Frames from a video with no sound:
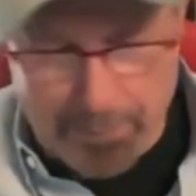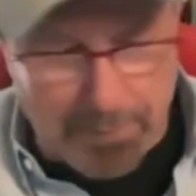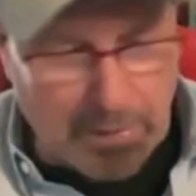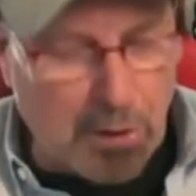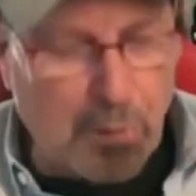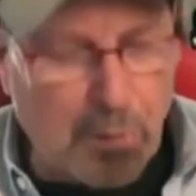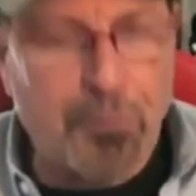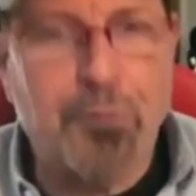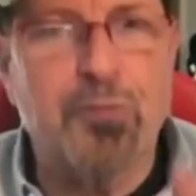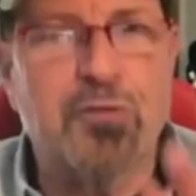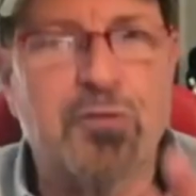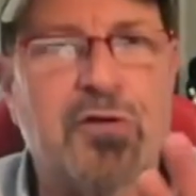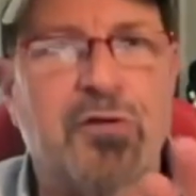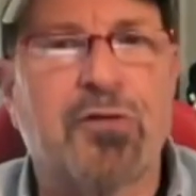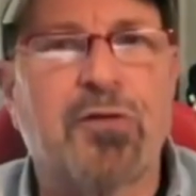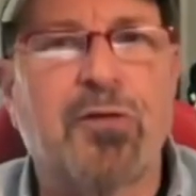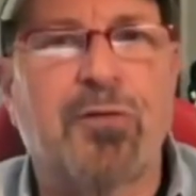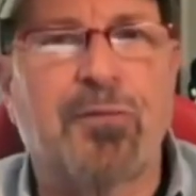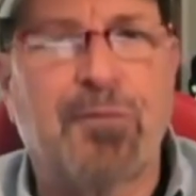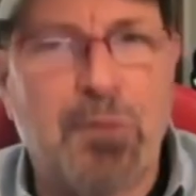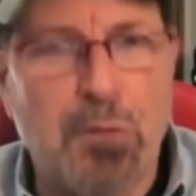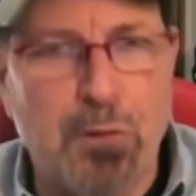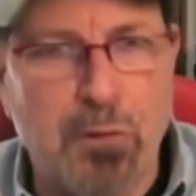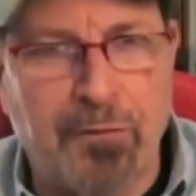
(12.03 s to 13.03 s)
going to go through just
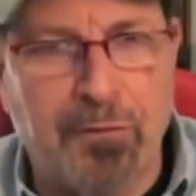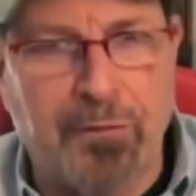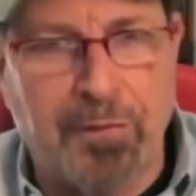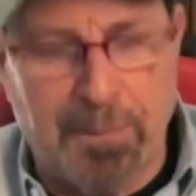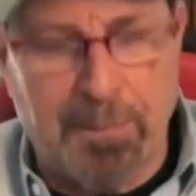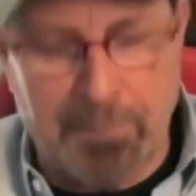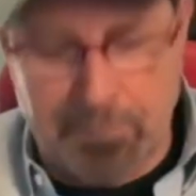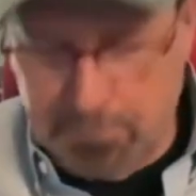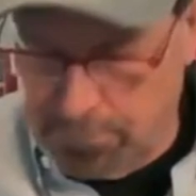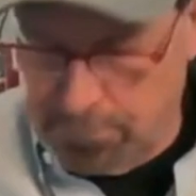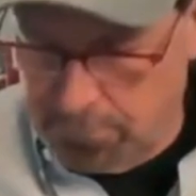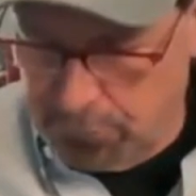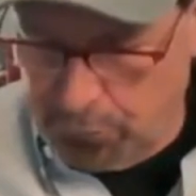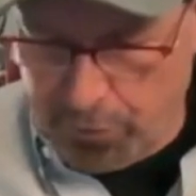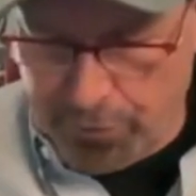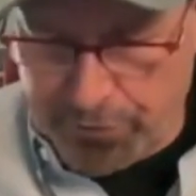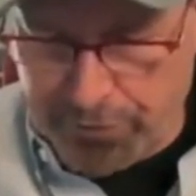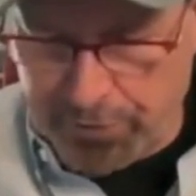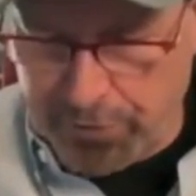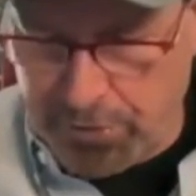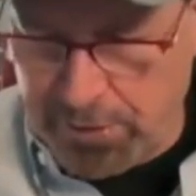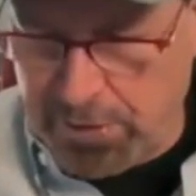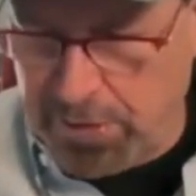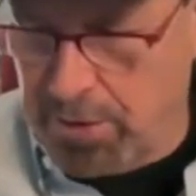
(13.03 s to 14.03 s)
a few of them
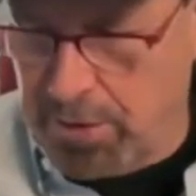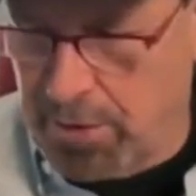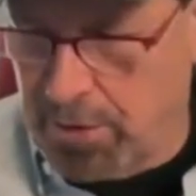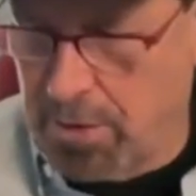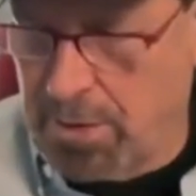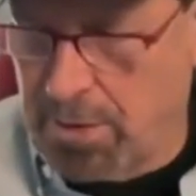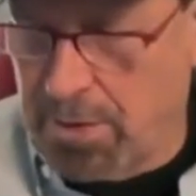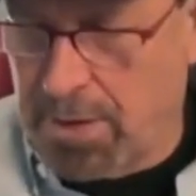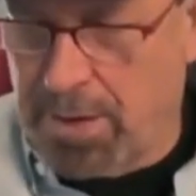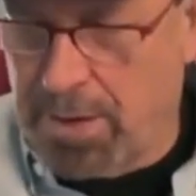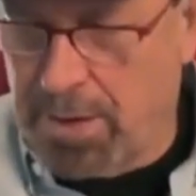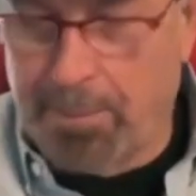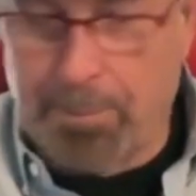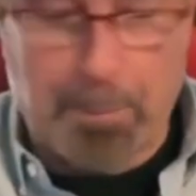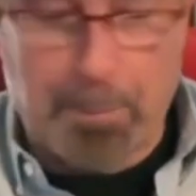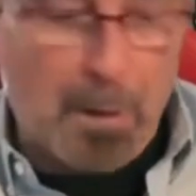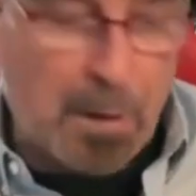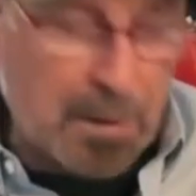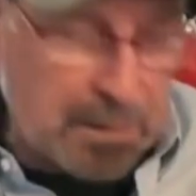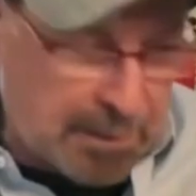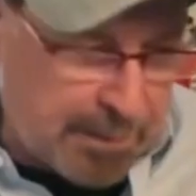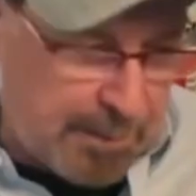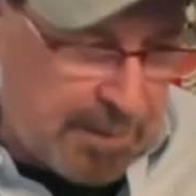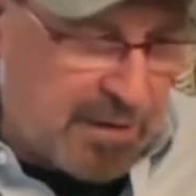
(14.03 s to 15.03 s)
with you here,
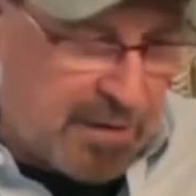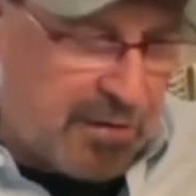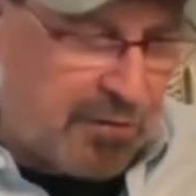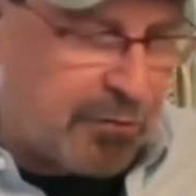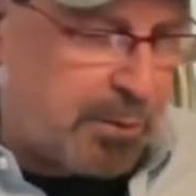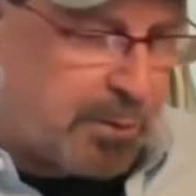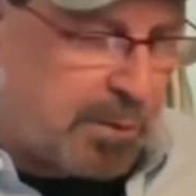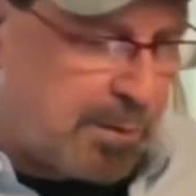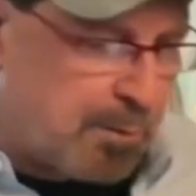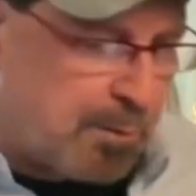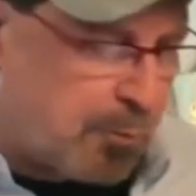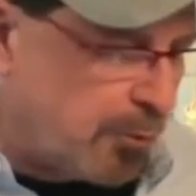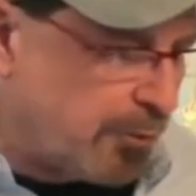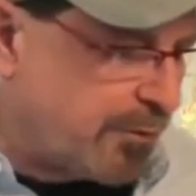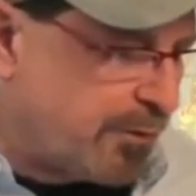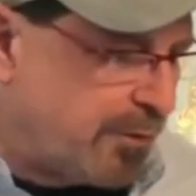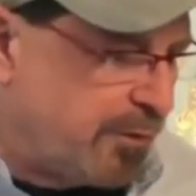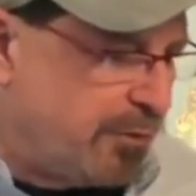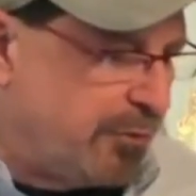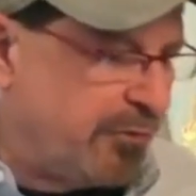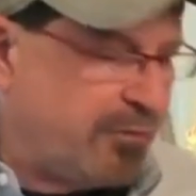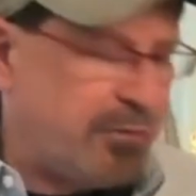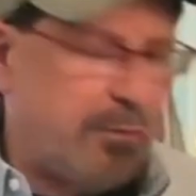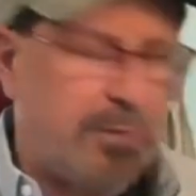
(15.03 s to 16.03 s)
partly because we broke the
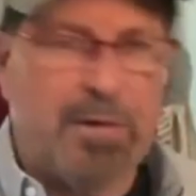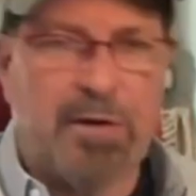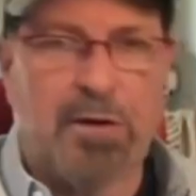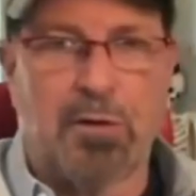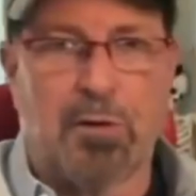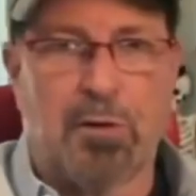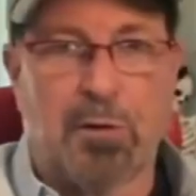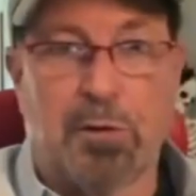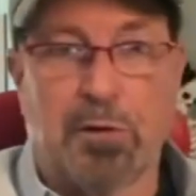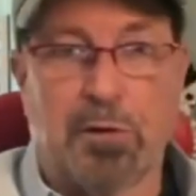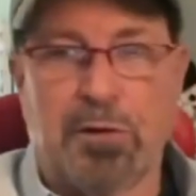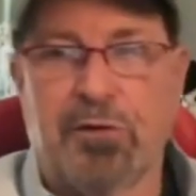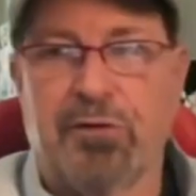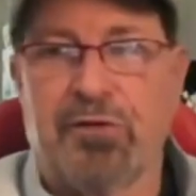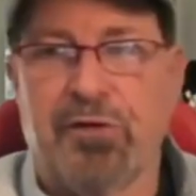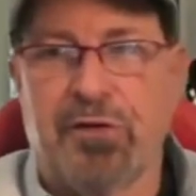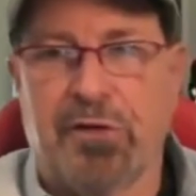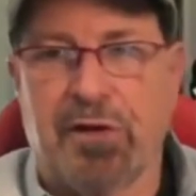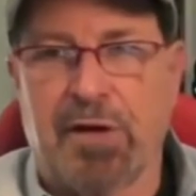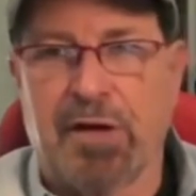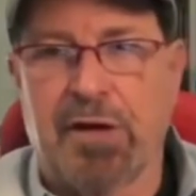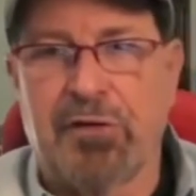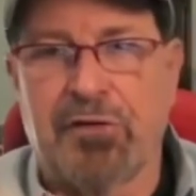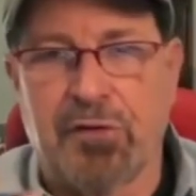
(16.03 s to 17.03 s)
news that we did earlier
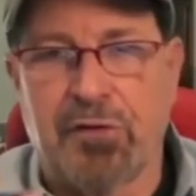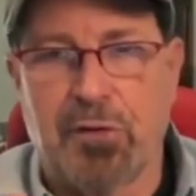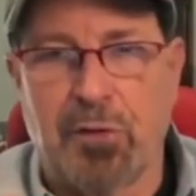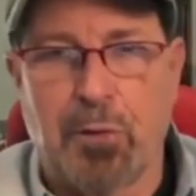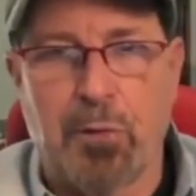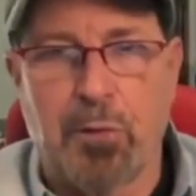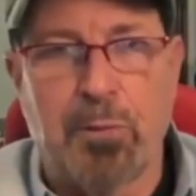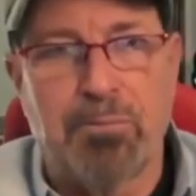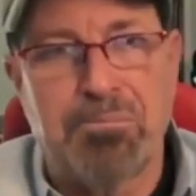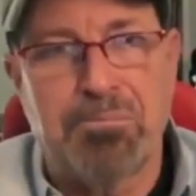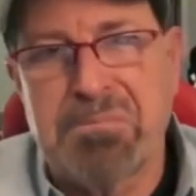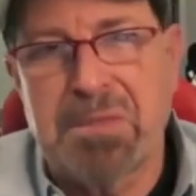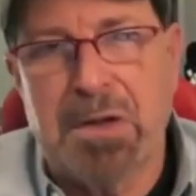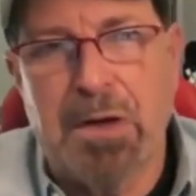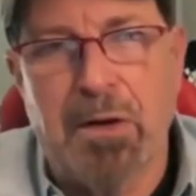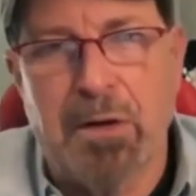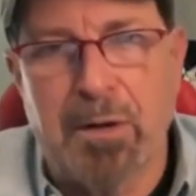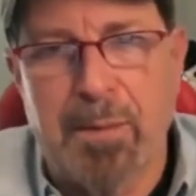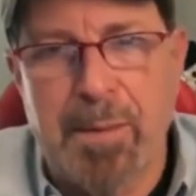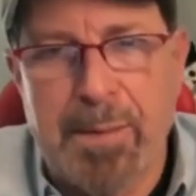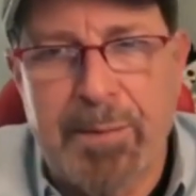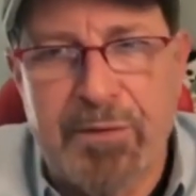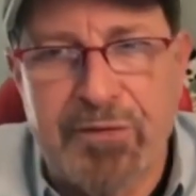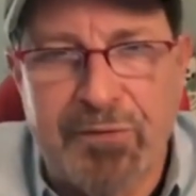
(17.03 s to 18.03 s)
today. So, there
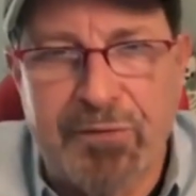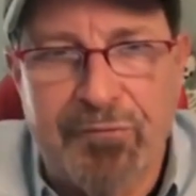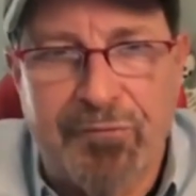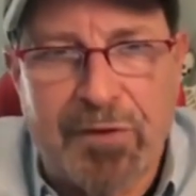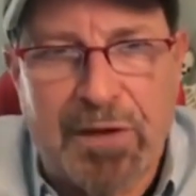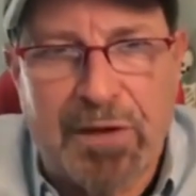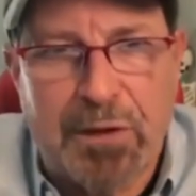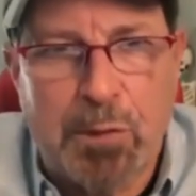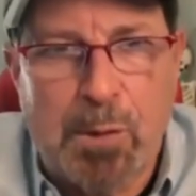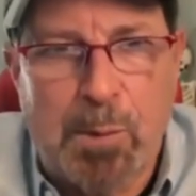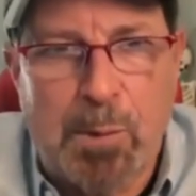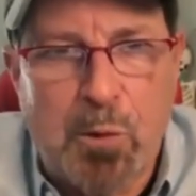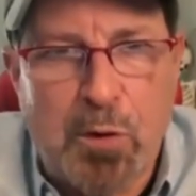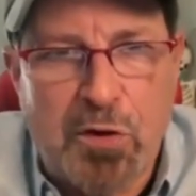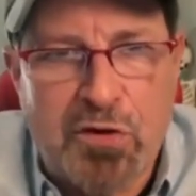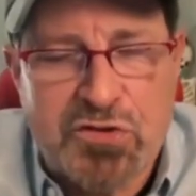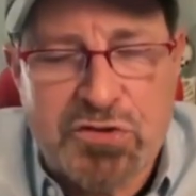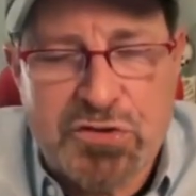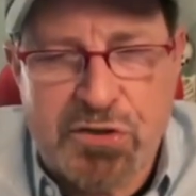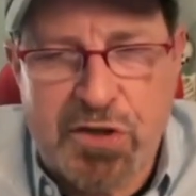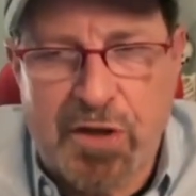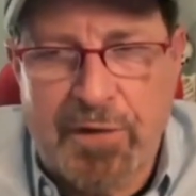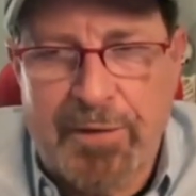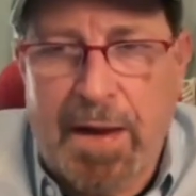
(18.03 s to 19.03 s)
may be some follow-up
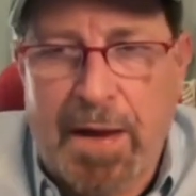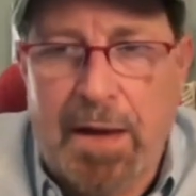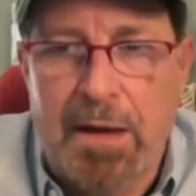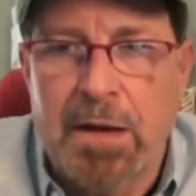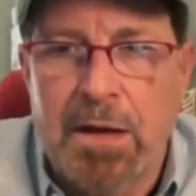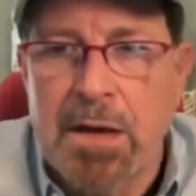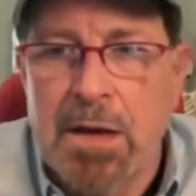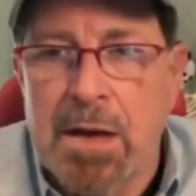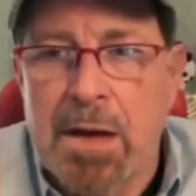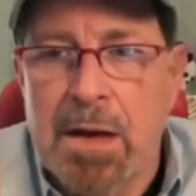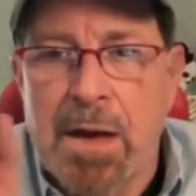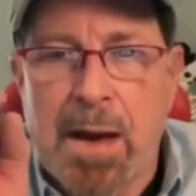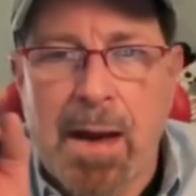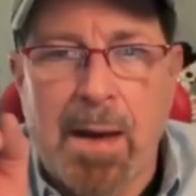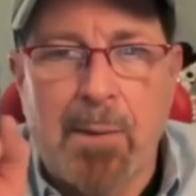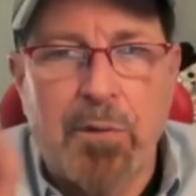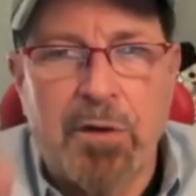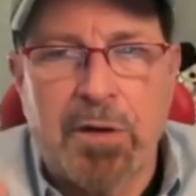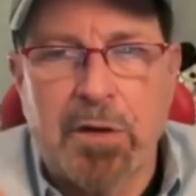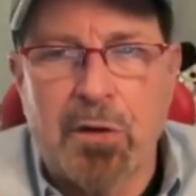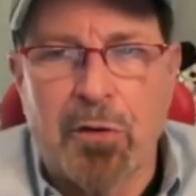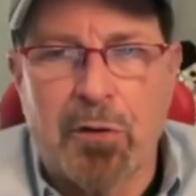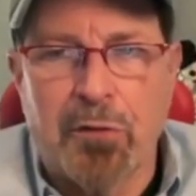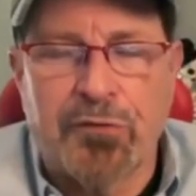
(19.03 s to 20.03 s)
questions on that. And
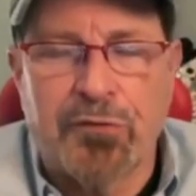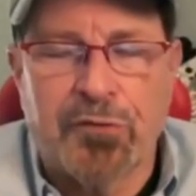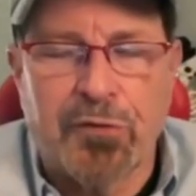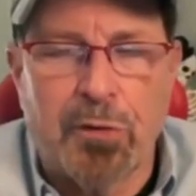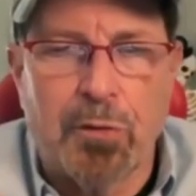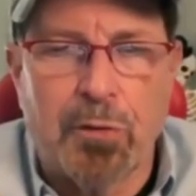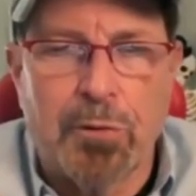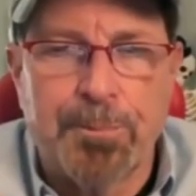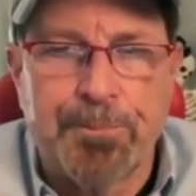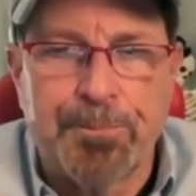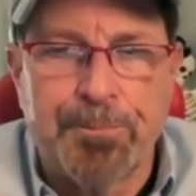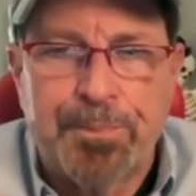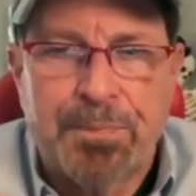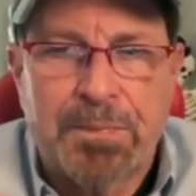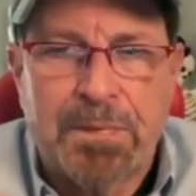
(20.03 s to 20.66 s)
we can also